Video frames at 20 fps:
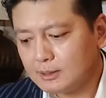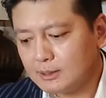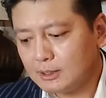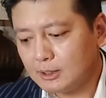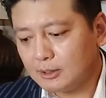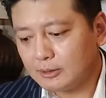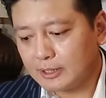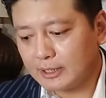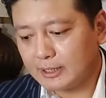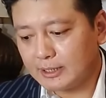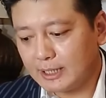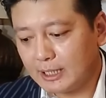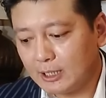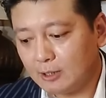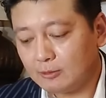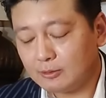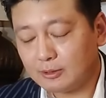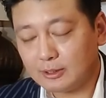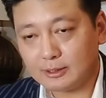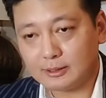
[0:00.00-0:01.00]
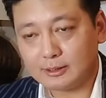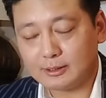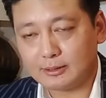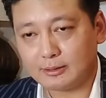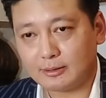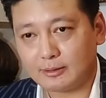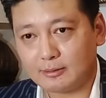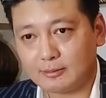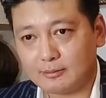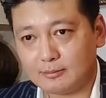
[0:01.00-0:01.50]
Okay, now
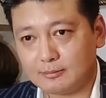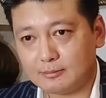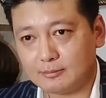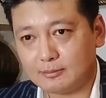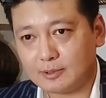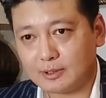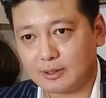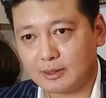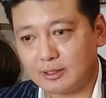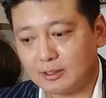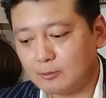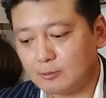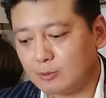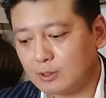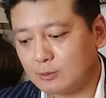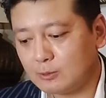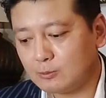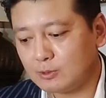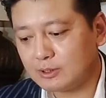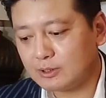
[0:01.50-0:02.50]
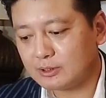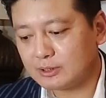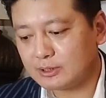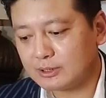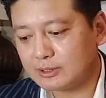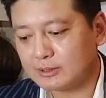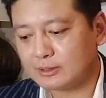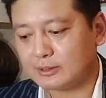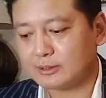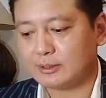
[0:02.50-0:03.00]
the third one
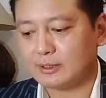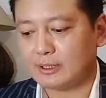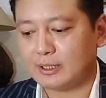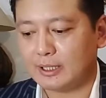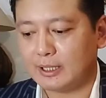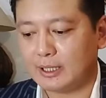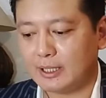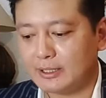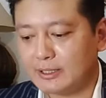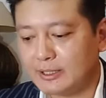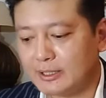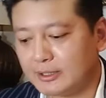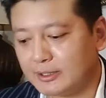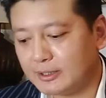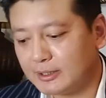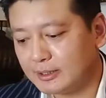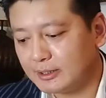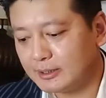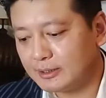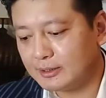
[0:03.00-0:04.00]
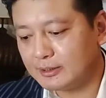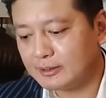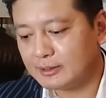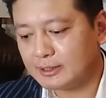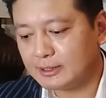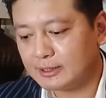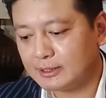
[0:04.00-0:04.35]
was ADR